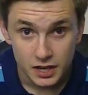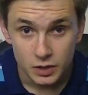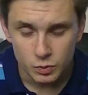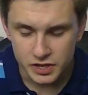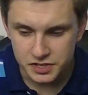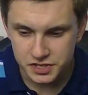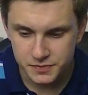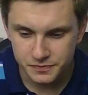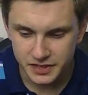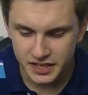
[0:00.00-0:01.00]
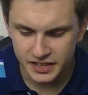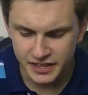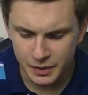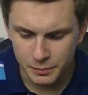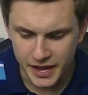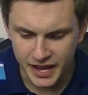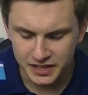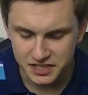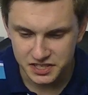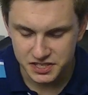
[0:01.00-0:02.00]
which getting that back
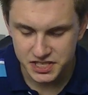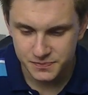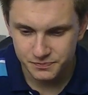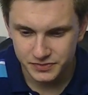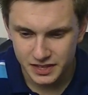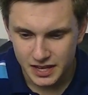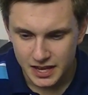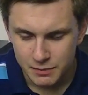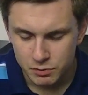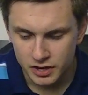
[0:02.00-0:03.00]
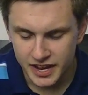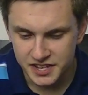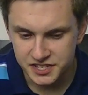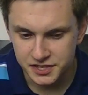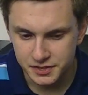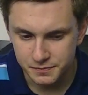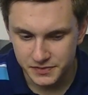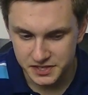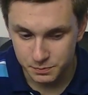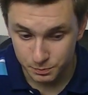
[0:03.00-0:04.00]
is probably
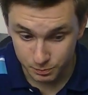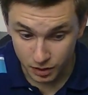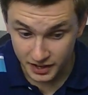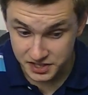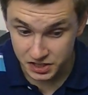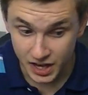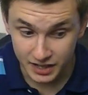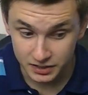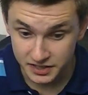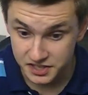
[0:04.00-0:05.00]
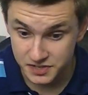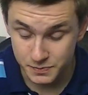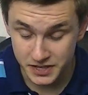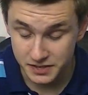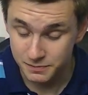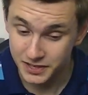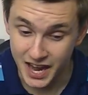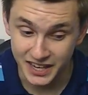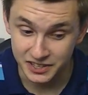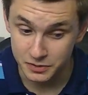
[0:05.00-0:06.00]
as likely as me
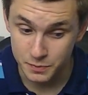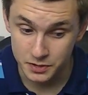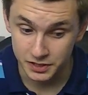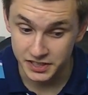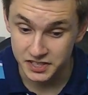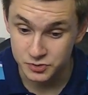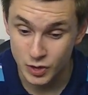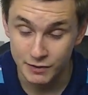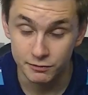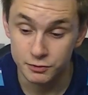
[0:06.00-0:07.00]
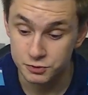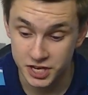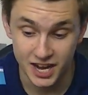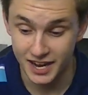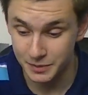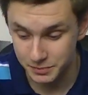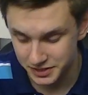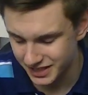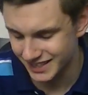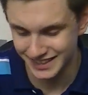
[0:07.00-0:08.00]
gaining the ability to travel through time,
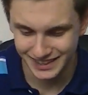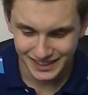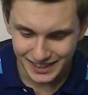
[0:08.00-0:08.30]
but